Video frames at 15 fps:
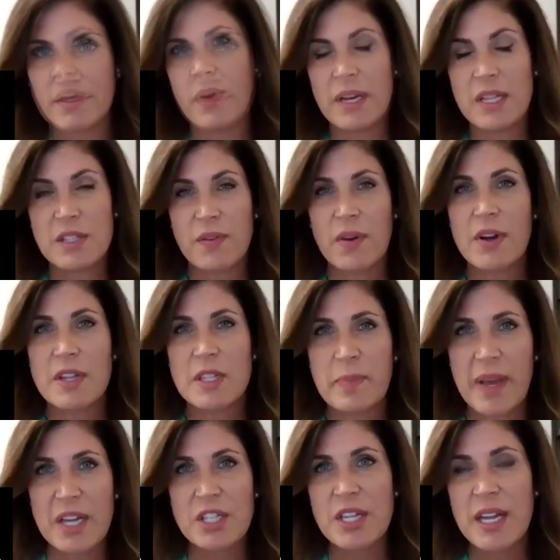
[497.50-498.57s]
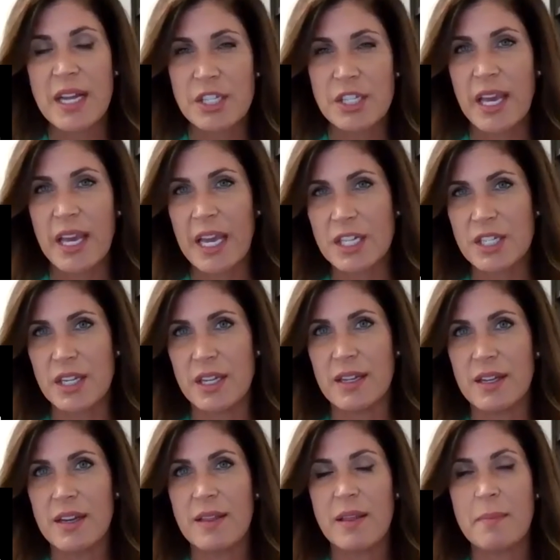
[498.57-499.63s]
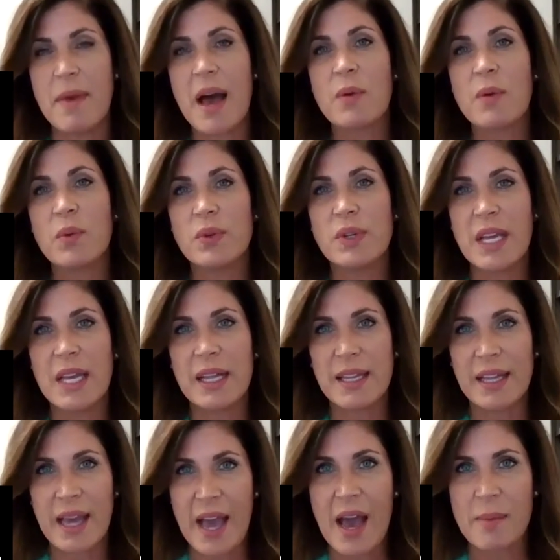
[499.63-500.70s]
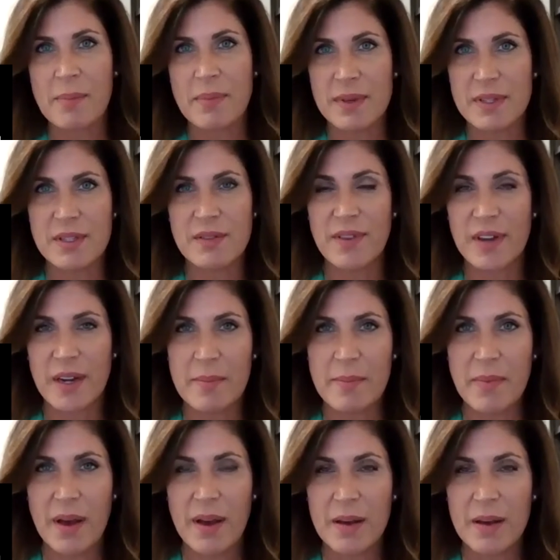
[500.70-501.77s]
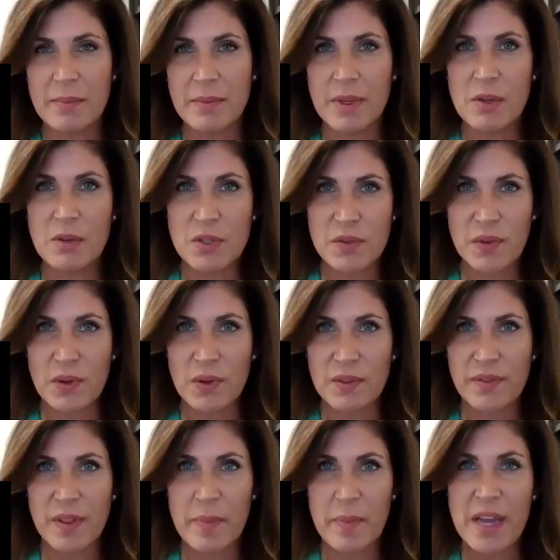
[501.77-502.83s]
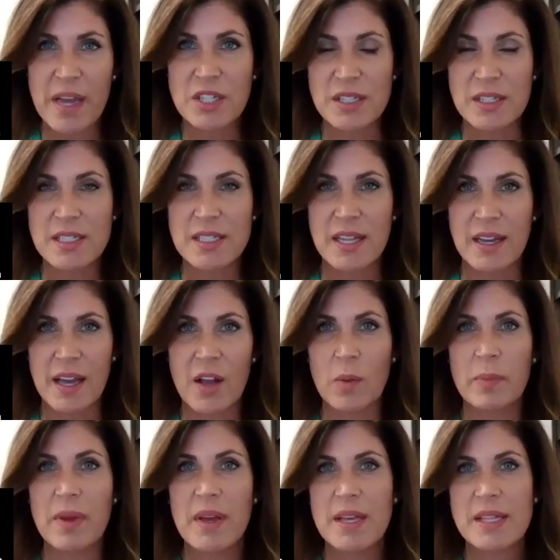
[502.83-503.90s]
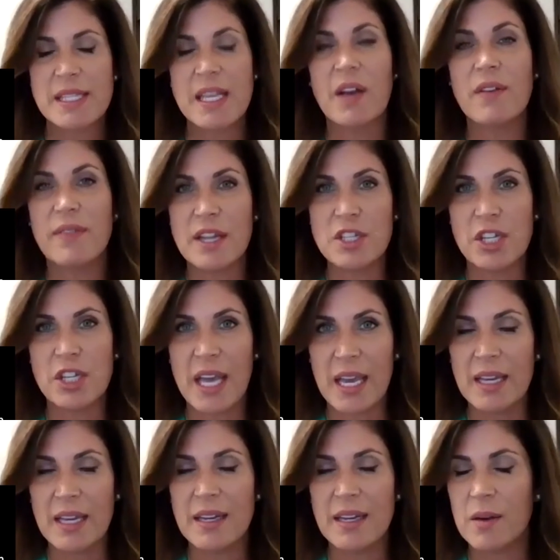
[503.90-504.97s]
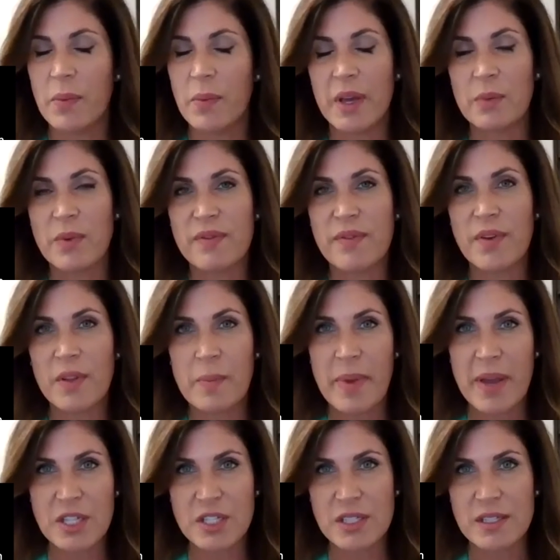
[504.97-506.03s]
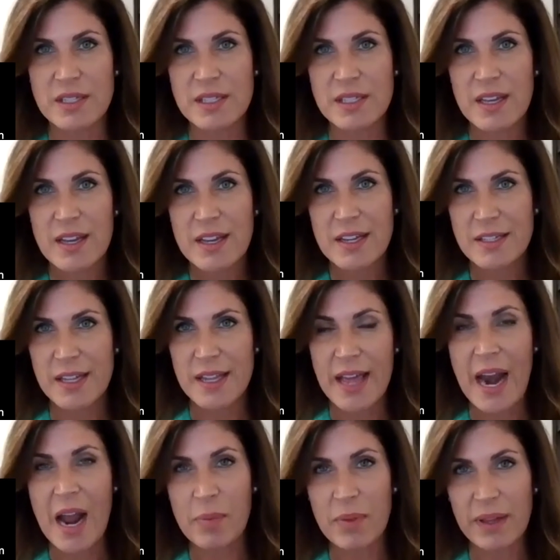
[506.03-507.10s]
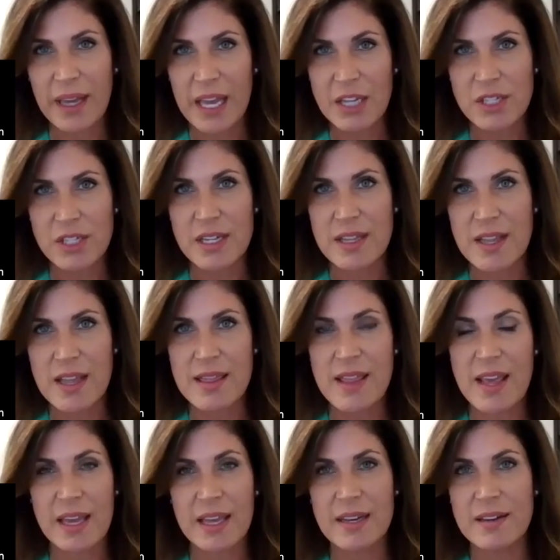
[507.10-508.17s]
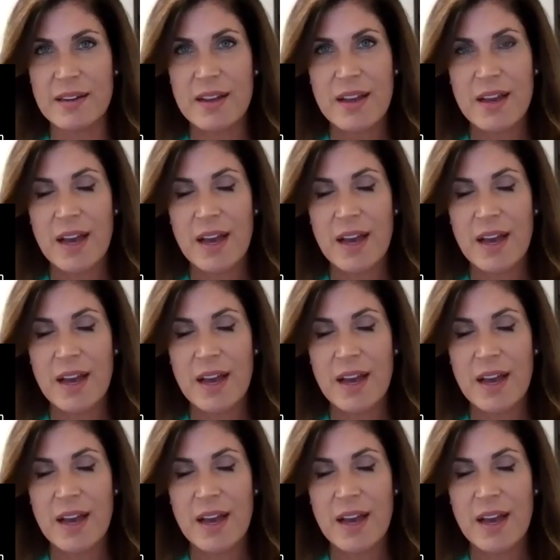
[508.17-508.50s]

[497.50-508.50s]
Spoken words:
And as far as patient education, the My Wound Healing app is very useful for the patients to help self-educate. We can refer the patients to that application, and then they can